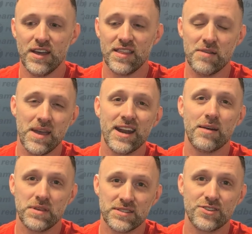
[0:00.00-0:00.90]
that may
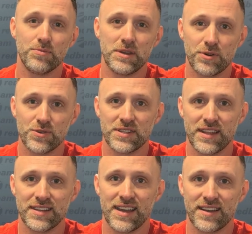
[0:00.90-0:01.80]
not still be producing
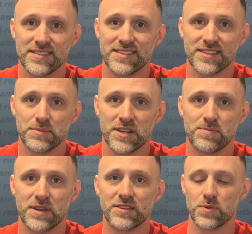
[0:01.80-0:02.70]
that tag in 6 months,
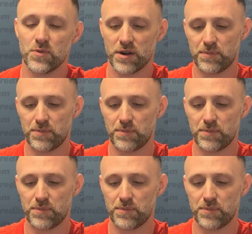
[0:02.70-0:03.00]
because we want a